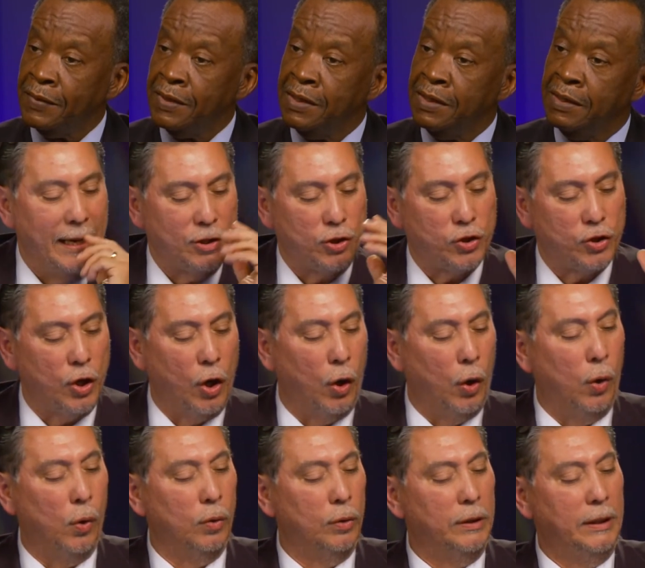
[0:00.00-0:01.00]
And
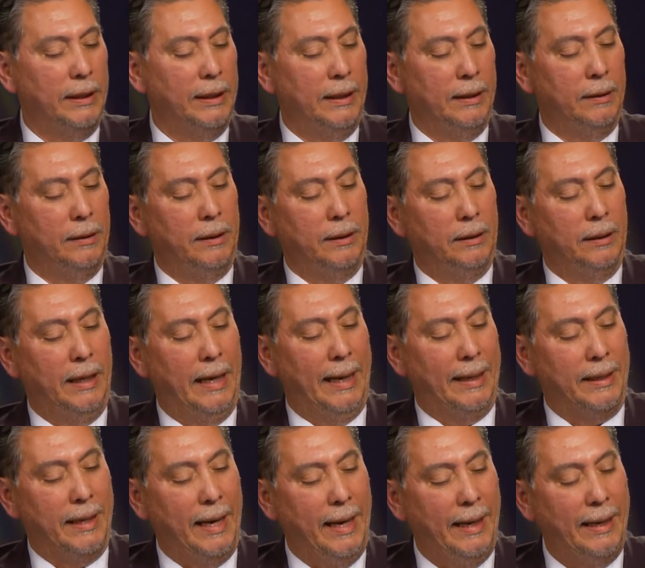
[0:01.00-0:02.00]
so
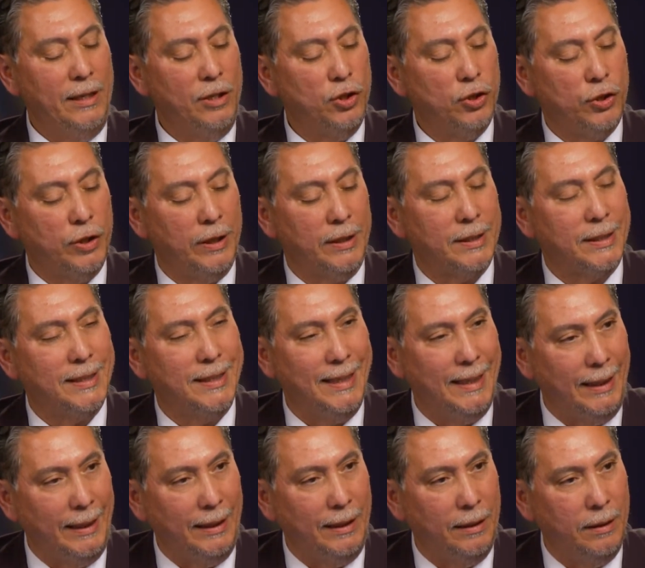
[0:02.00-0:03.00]
at age
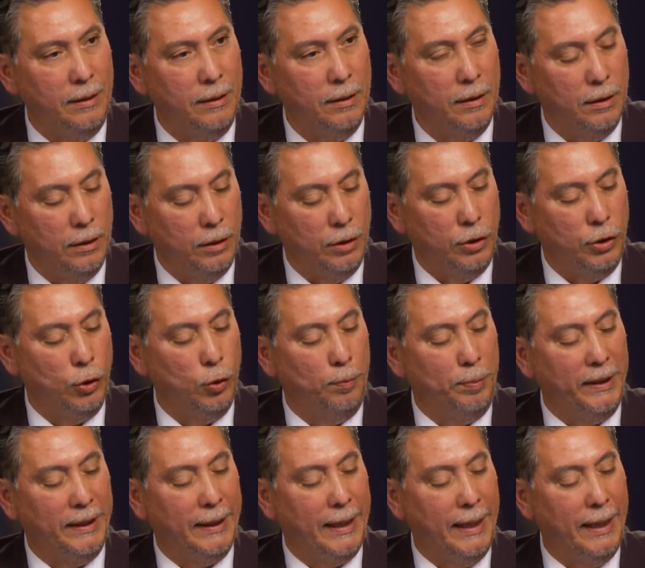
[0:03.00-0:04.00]
16, you
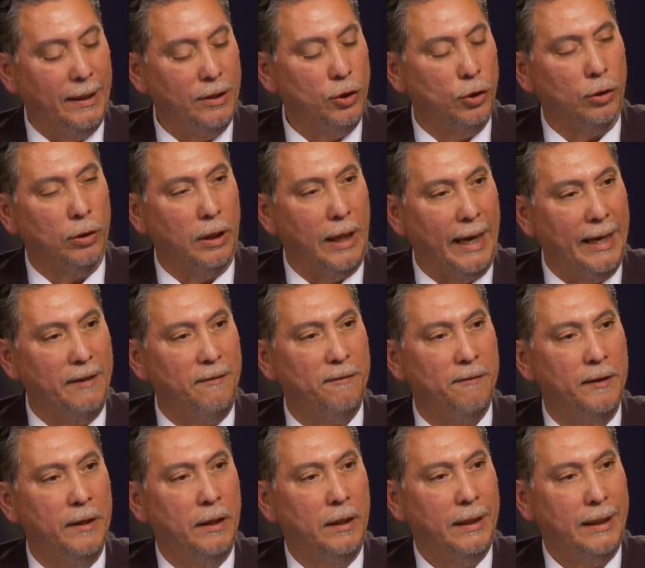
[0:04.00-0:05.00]
began your life
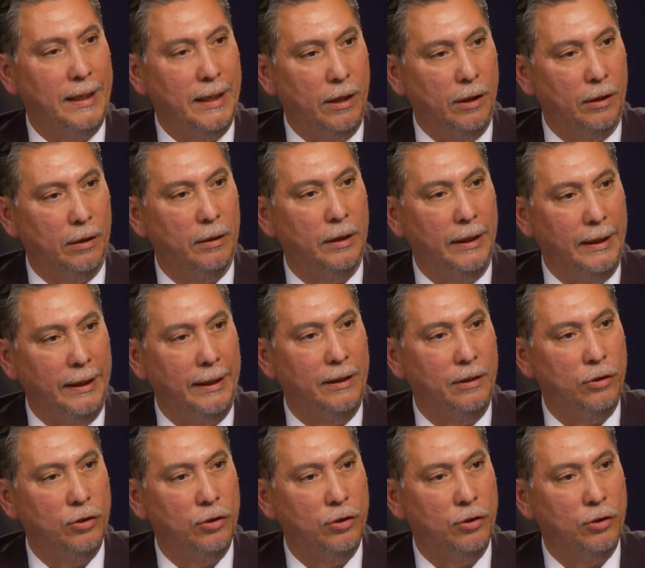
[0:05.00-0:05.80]
here in